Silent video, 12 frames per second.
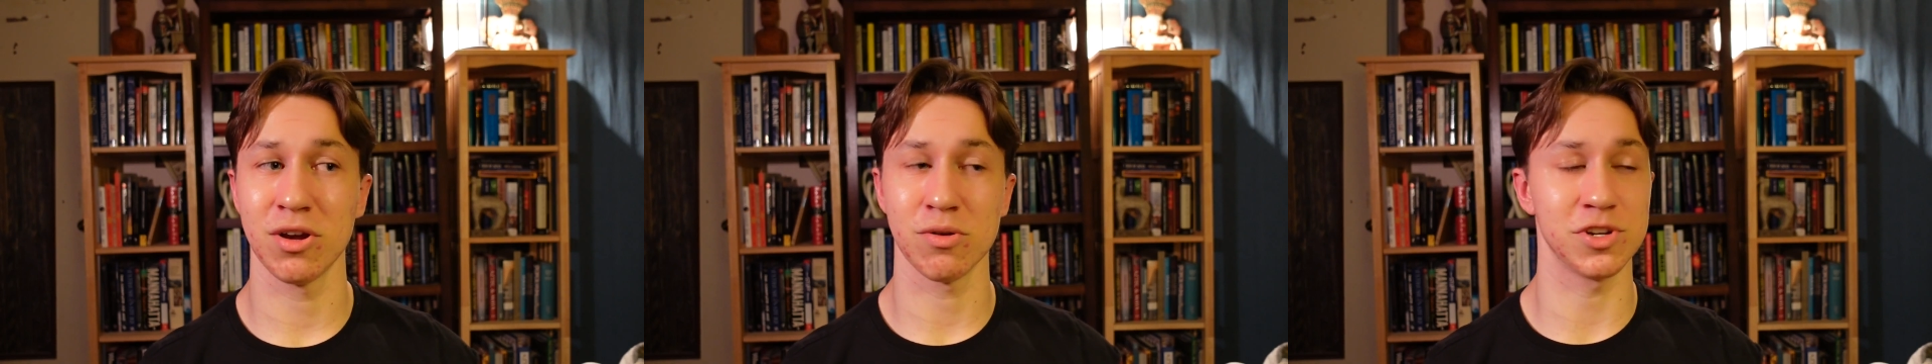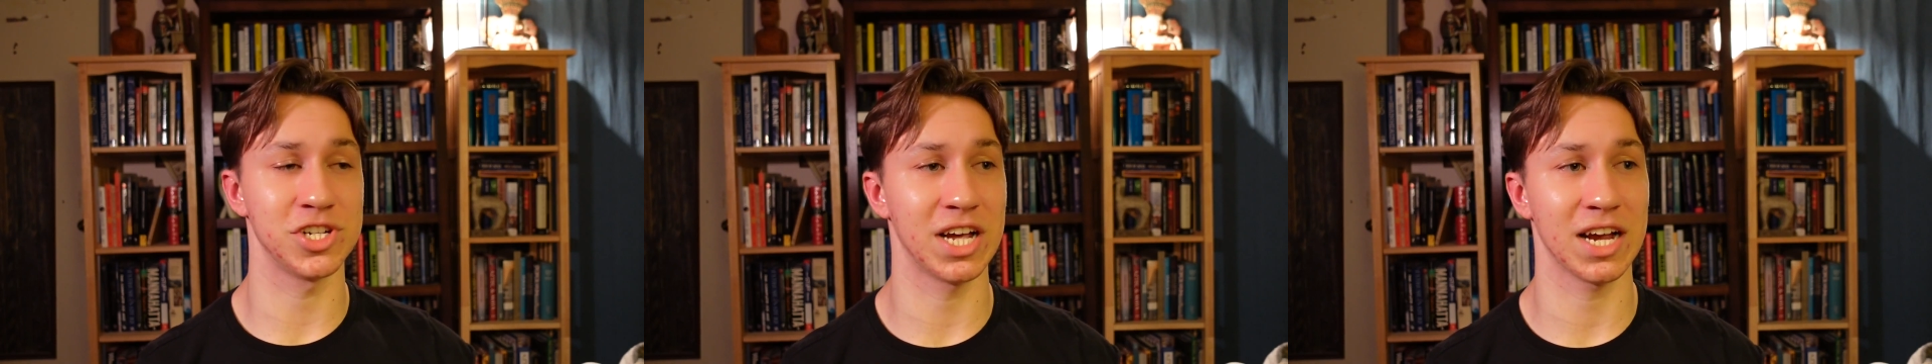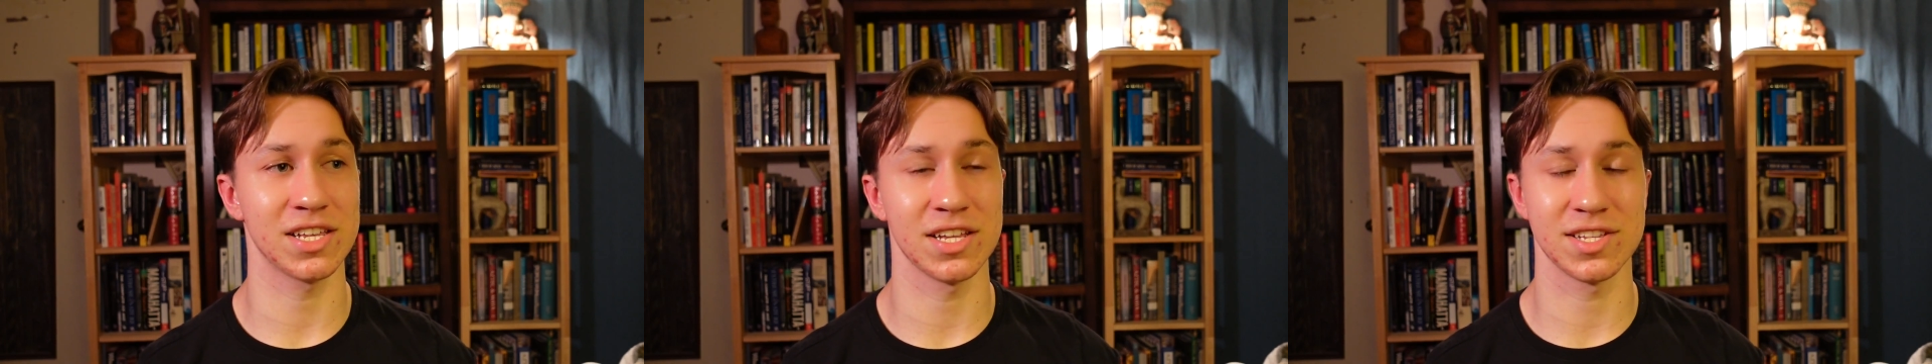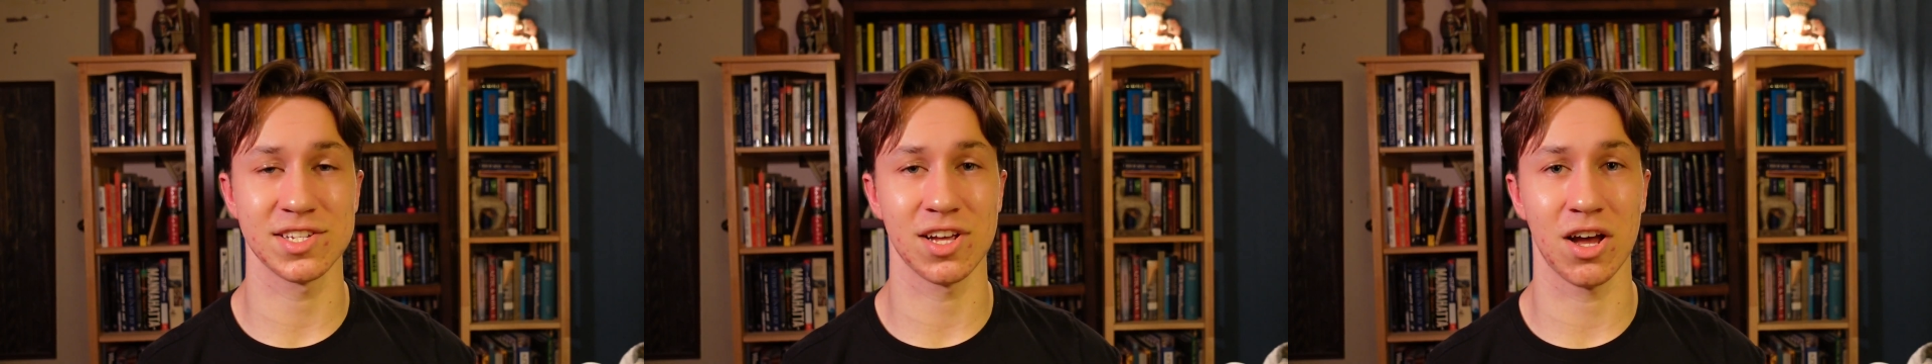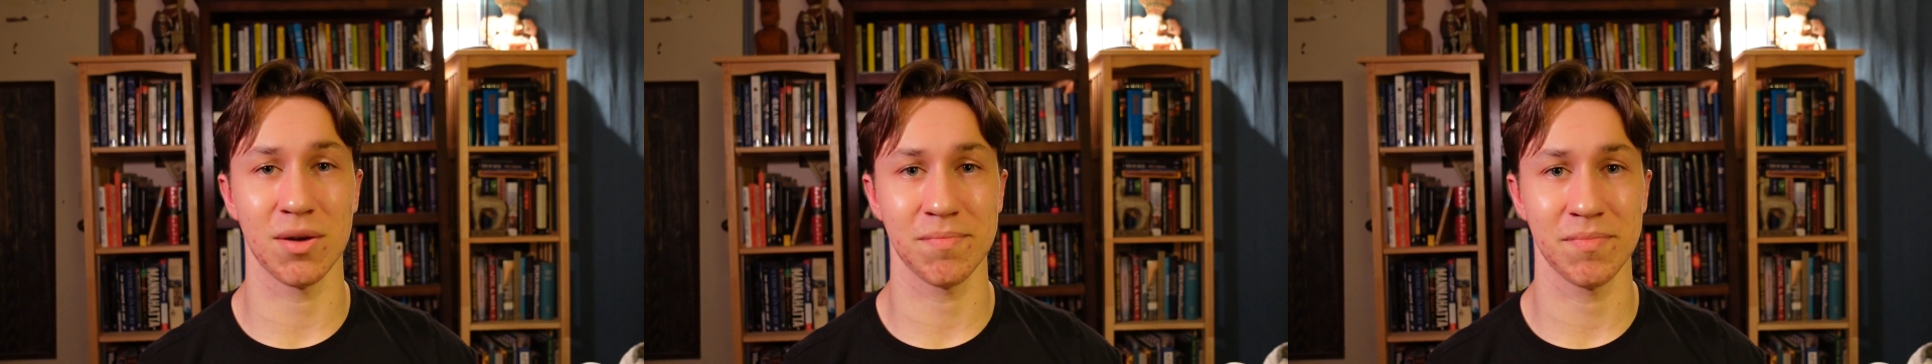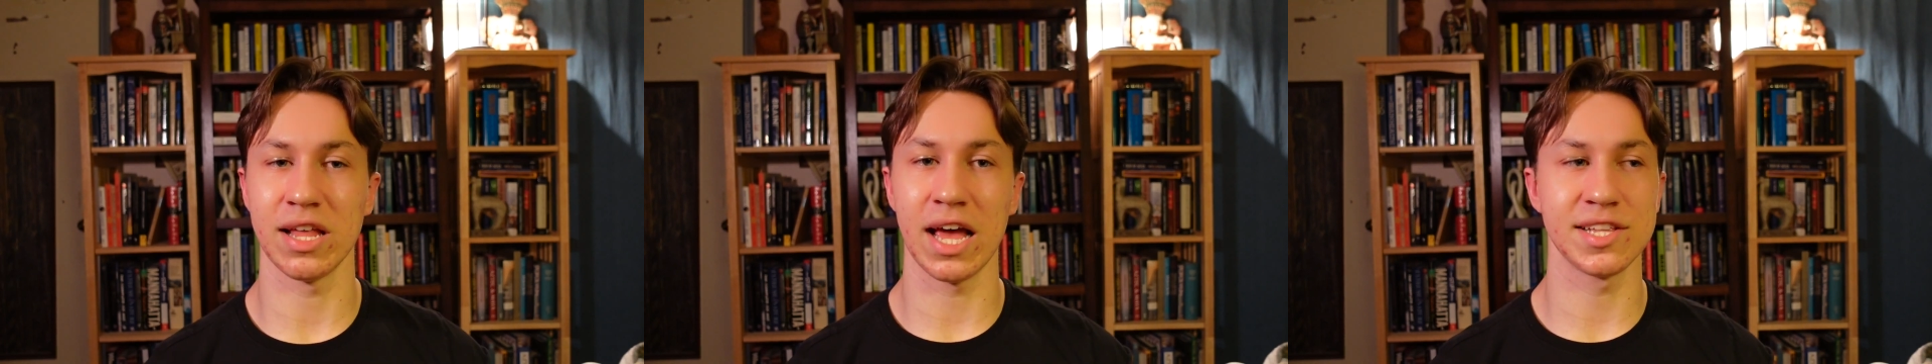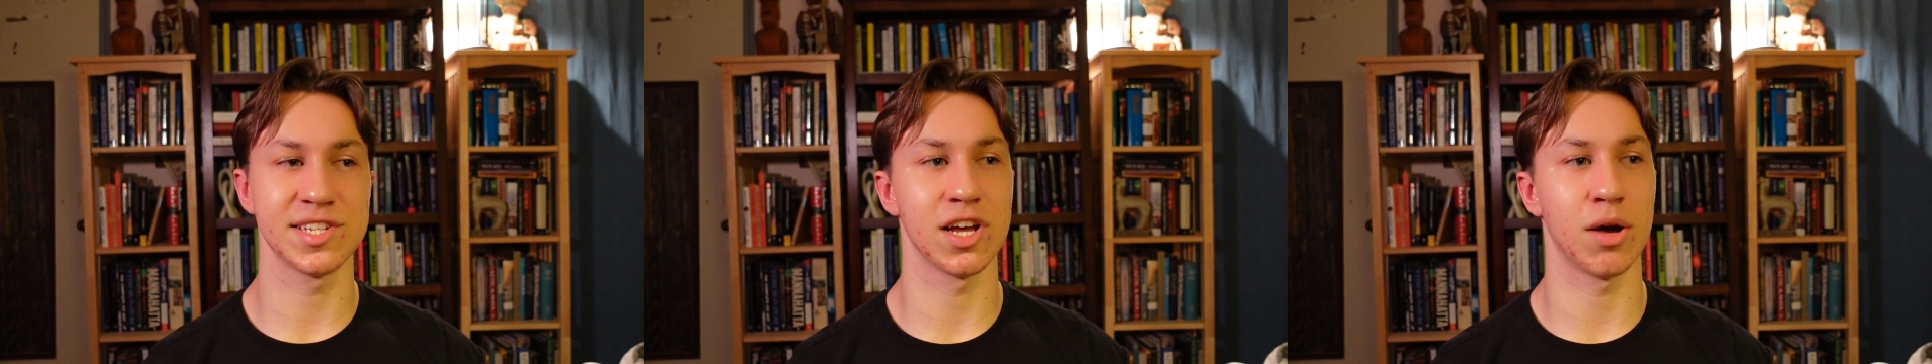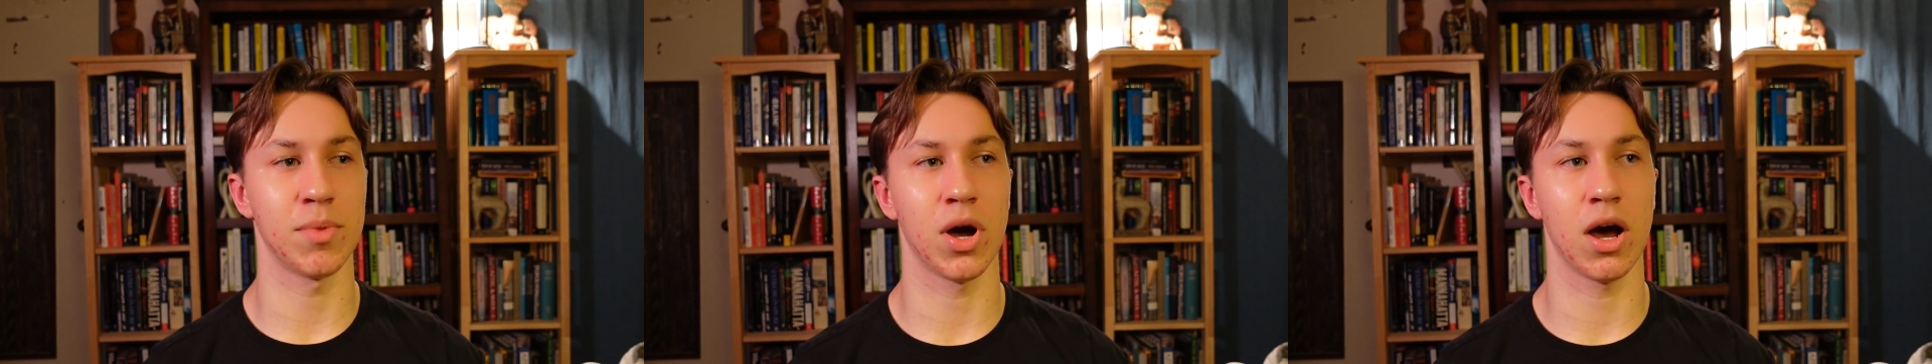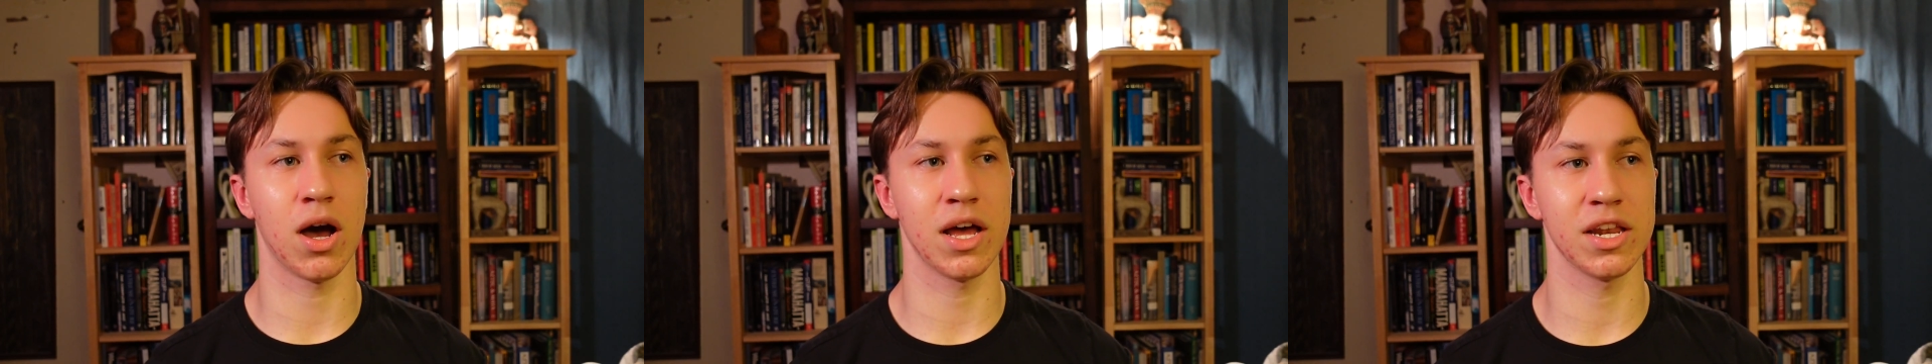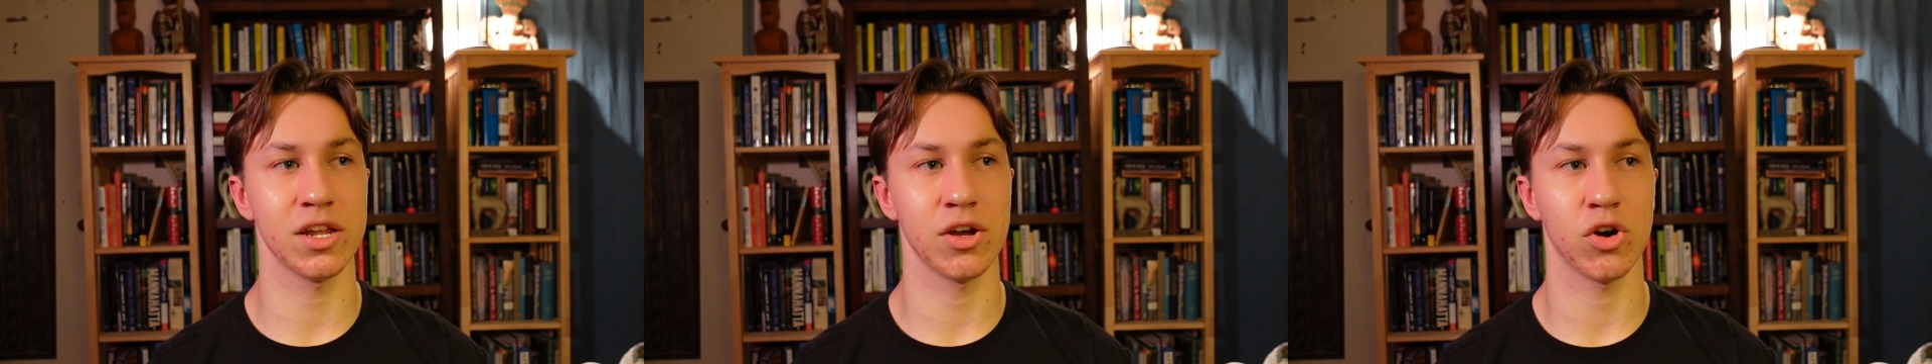rejected some, led some on,